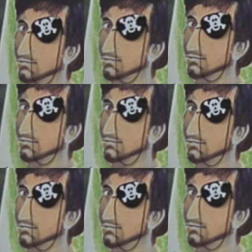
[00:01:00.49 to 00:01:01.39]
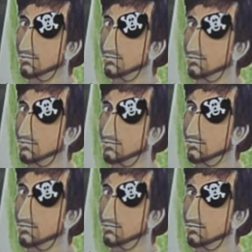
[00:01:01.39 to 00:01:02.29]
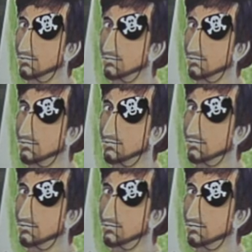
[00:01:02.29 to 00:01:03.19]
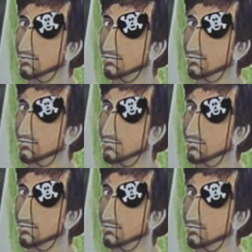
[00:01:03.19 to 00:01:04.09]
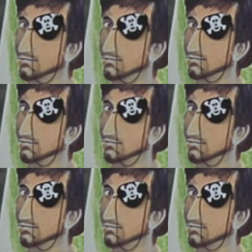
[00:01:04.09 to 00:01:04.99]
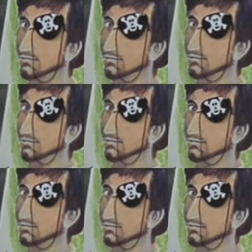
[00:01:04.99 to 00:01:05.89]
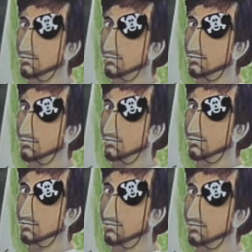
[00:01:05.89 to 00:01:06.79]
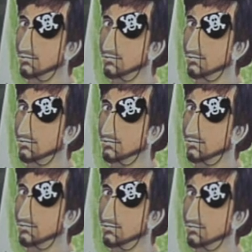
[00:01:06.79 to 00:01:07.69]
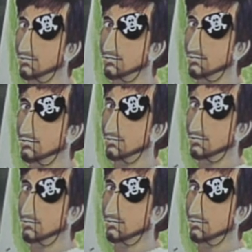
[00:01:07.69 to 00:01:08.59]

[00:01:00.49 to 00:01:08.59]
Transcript: This person isn't speaking.